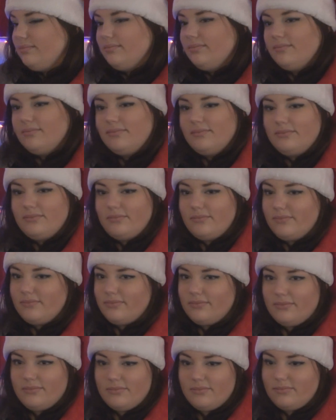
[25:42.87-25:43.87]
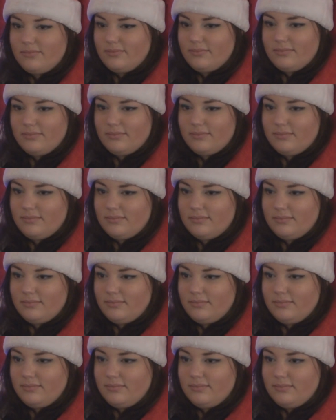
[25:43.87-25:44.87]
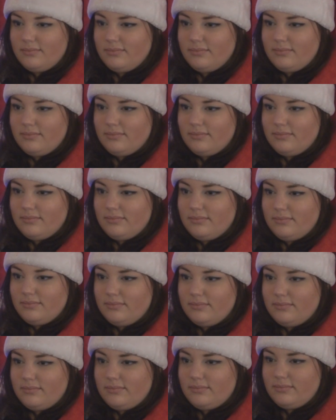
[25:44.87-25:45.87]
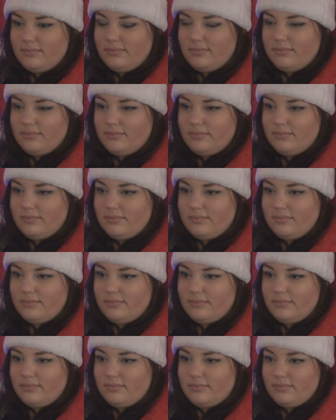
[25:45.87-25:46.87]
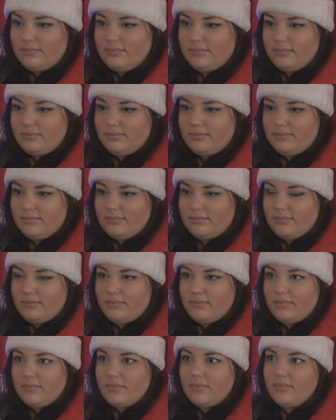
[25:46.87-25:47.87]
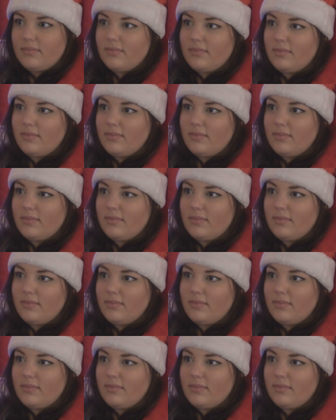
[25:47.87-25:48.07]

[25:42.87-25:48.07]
(silent)